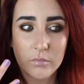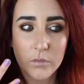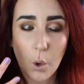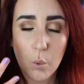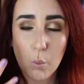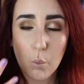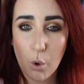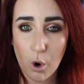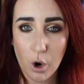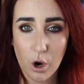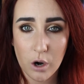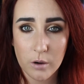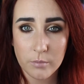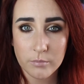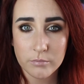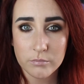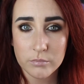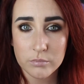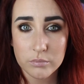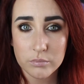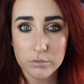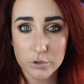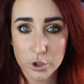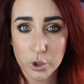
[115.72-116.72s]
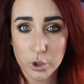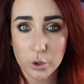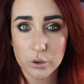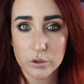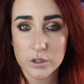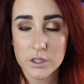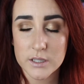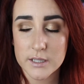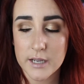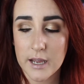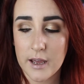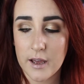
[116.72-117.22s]
warm
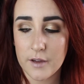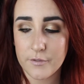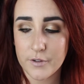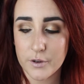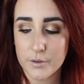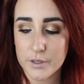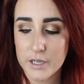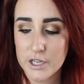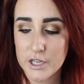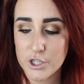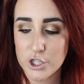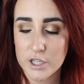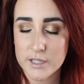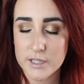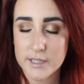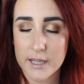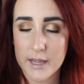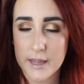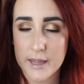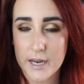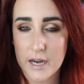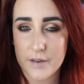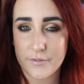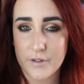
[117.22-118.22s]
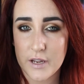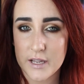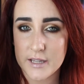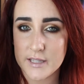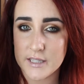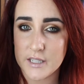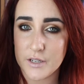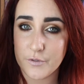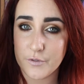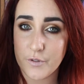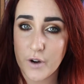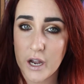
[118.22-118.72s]
toned foundations, and then if it ends
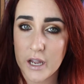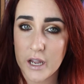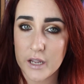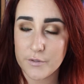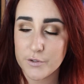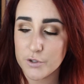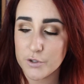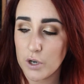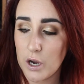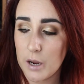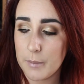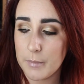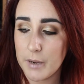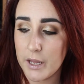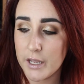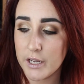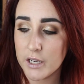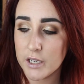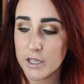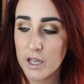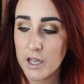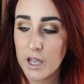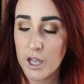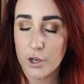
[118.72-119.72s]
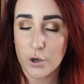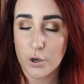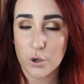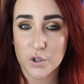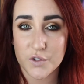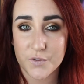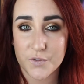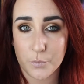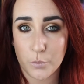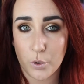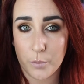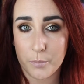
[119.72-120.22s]
in a 5, so I'm like, it
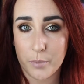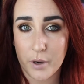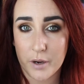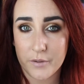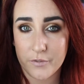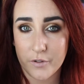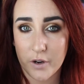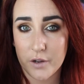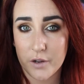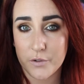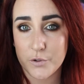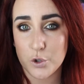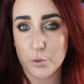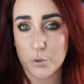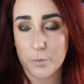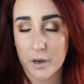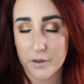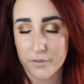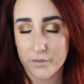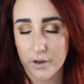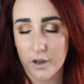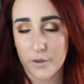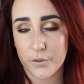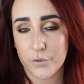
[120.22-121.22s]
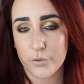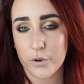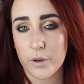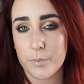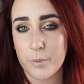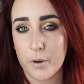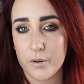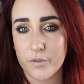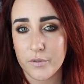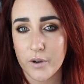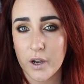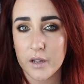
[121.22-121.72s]
goes from 1.5, 2.5,
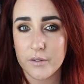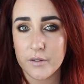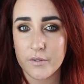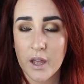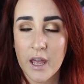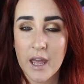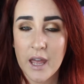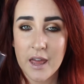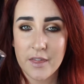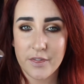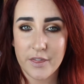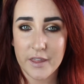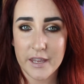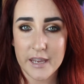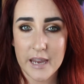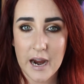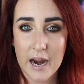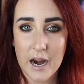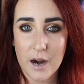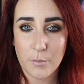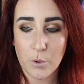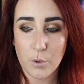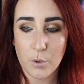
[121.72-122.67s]
3.5, they are